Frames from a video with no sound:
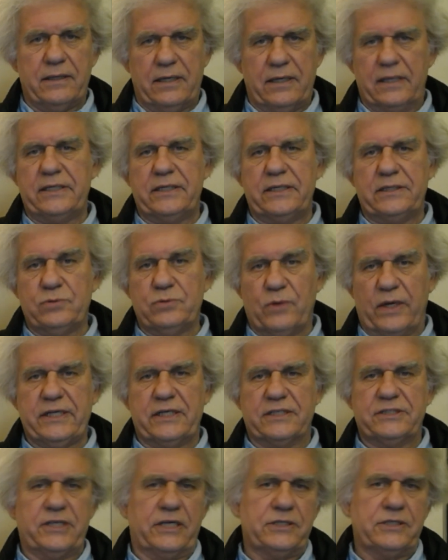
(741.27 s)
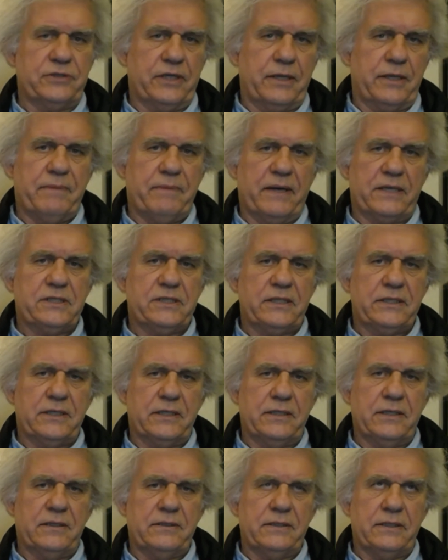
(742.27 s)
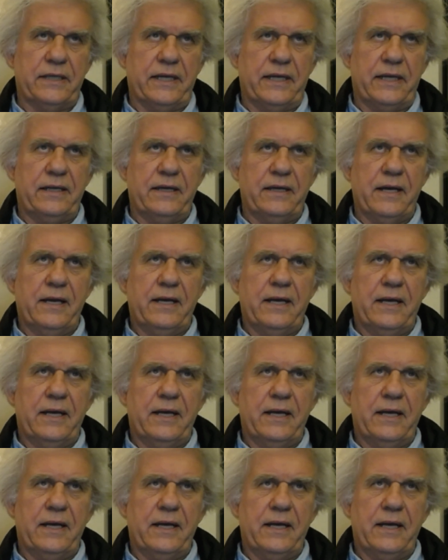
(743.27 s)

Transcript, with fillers: early 20th century, especially, you know, and they,